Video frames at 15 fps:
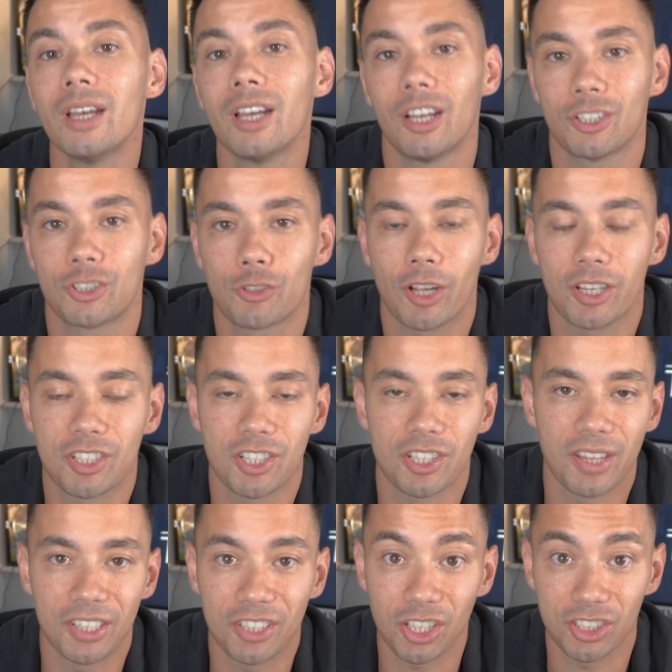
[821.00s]
a strategy
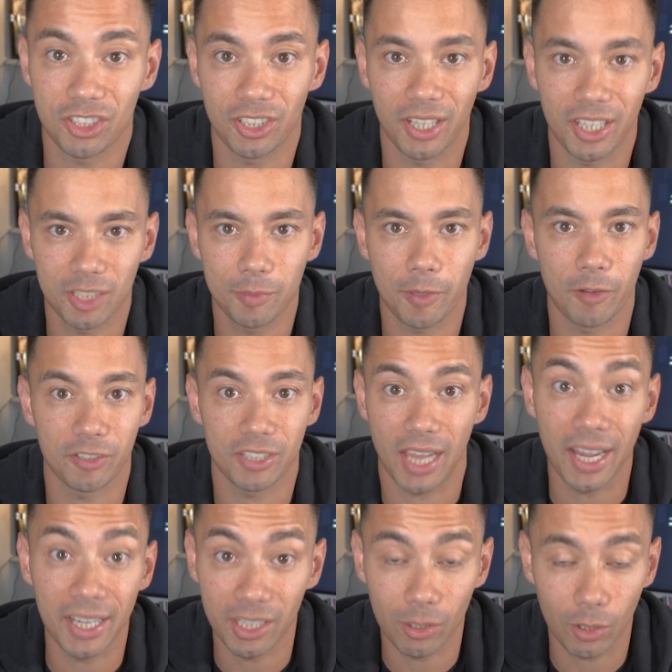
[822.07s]
that doesn't experience
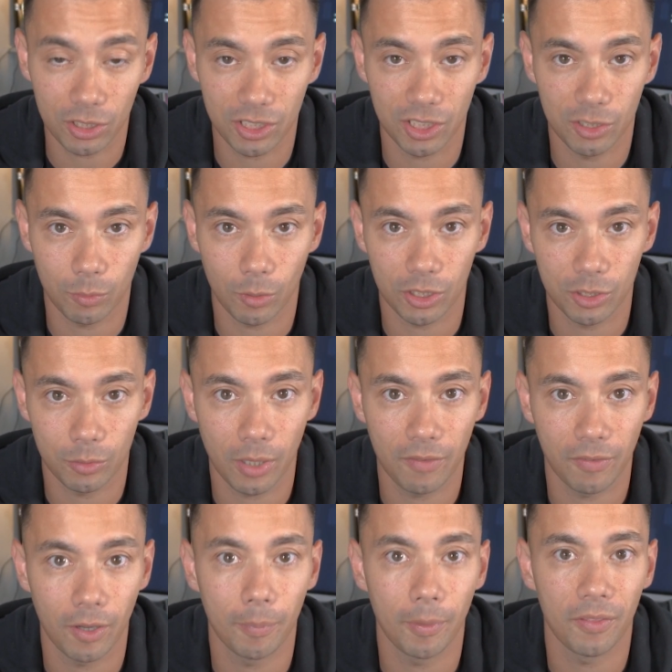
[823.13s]
any losses
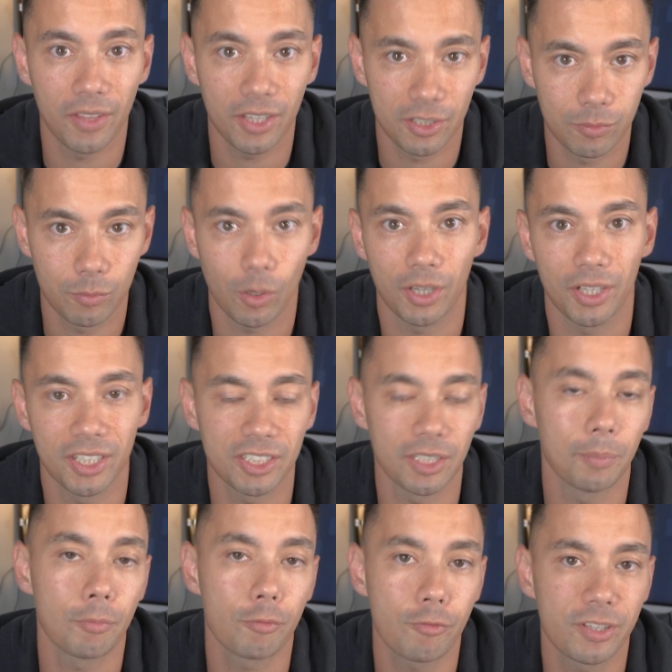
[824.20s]
whatsoever, but this one is a
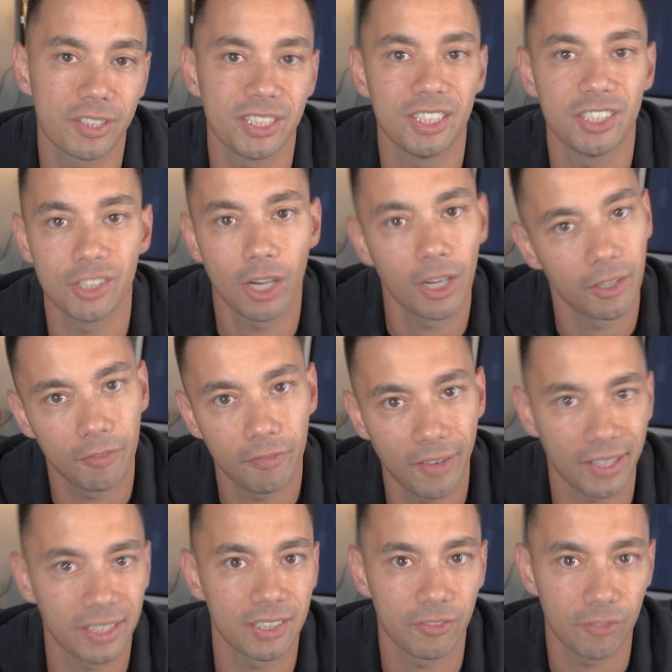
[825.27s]
pretty darn
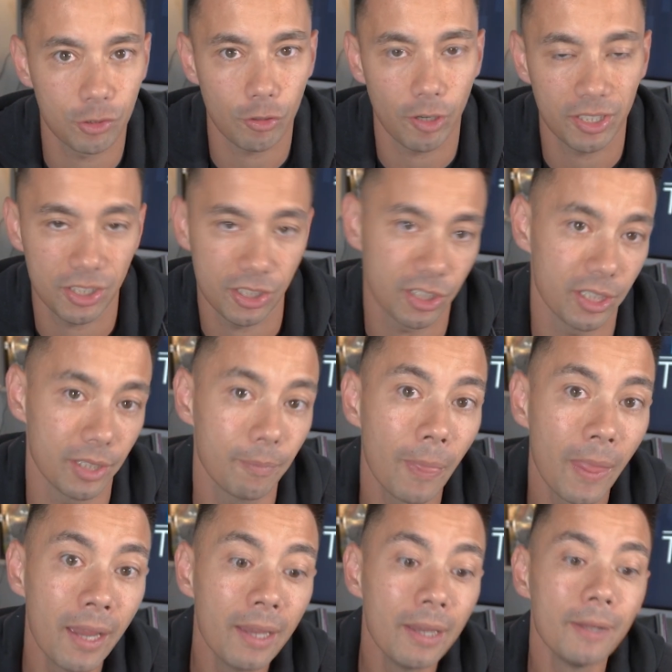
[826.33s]
effective strategy.
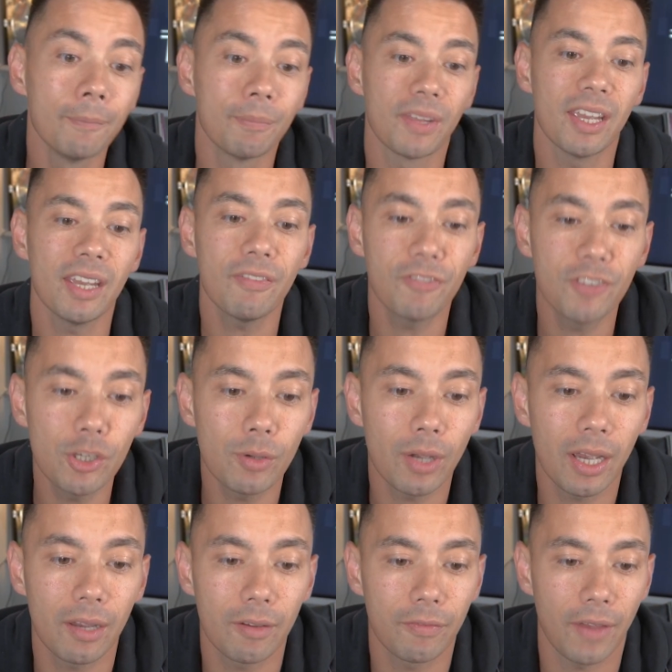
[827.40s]
If you
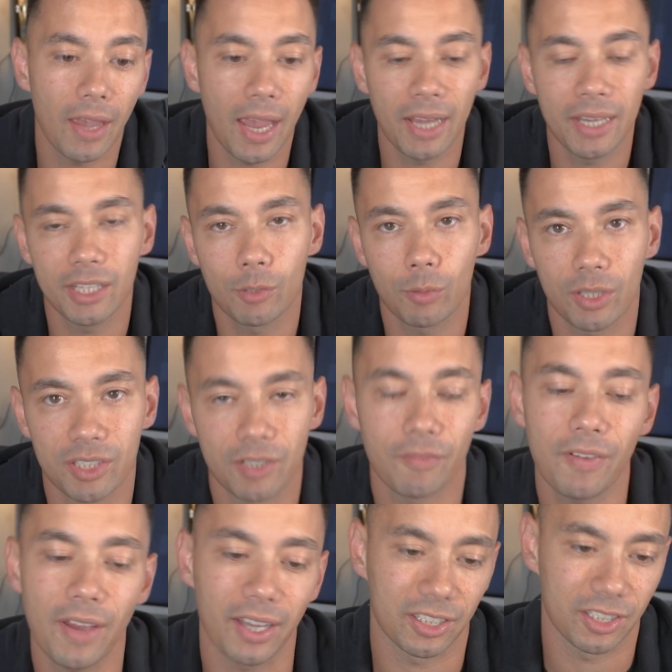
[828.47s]
have any questions, in
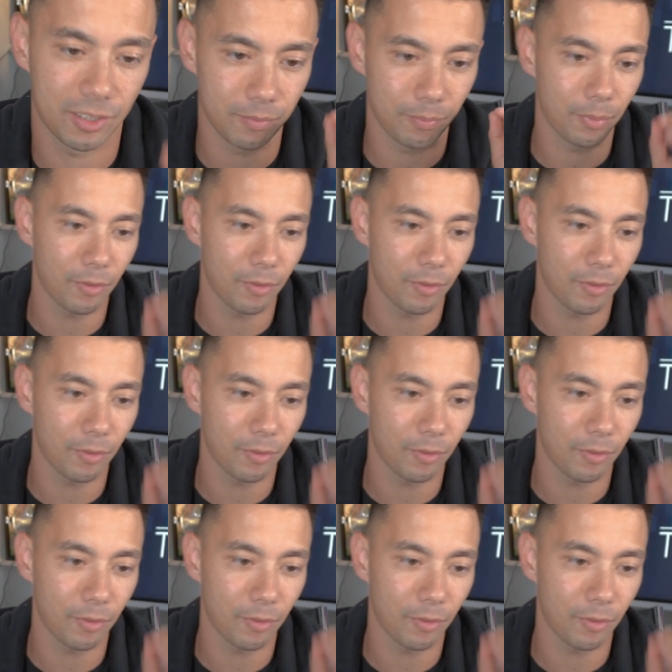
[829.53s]
fact,